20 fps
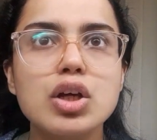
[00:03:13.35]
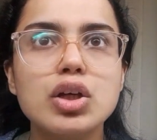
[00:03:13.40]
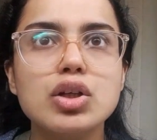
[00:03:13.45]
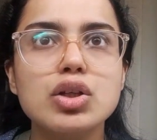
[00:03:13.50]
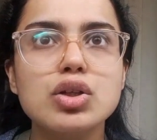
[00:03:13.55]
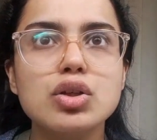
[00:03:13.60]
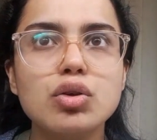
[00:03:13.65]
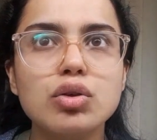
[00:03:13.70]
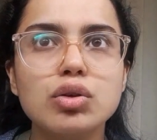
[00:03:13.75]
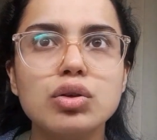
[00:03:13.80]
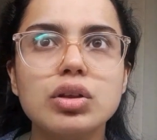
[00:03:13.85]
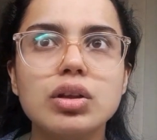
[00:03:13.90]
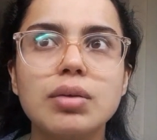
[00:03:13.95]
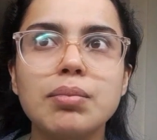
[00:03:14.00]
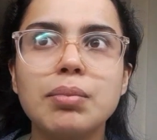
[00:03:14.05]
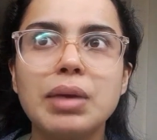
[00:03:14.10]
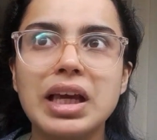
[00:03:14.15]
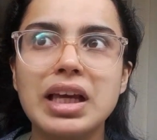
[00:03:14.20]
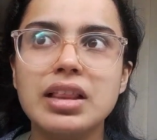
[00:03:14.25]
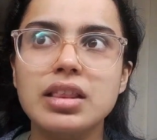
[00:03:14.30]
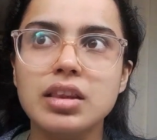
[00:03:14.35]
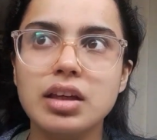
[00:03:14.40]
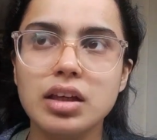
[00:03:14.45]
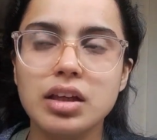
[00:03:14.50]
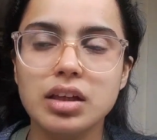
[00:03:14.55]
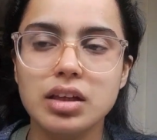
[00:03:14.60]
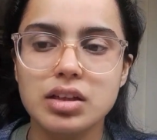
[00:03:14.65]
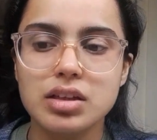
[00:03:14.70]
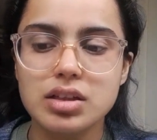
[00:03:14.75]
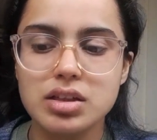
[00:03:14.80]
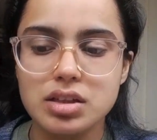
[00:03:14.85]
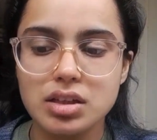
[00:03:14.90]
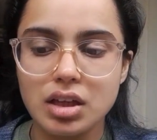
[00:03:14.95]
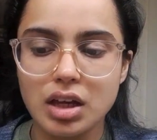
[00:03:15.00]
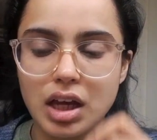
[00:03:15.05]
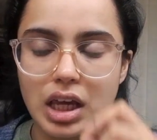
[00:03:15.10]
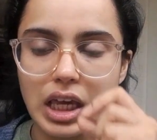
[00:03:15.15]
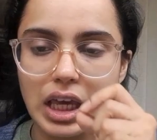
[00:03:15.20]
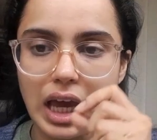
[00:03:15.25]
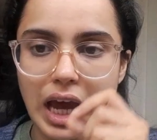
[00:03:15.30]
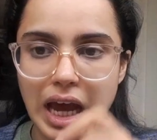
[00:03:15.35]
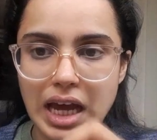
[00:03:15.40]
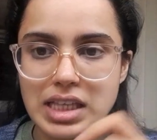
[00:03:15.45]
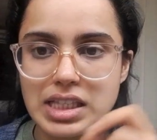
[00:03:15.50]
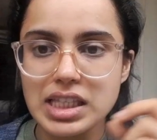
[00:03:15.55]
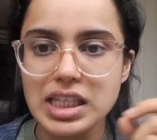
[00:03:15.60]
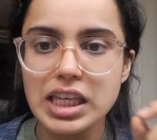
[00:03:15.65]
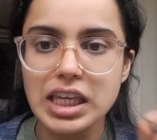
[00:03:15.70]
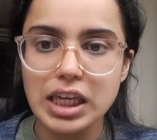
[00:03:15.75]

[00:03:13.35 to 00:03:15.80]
So the main thing is, as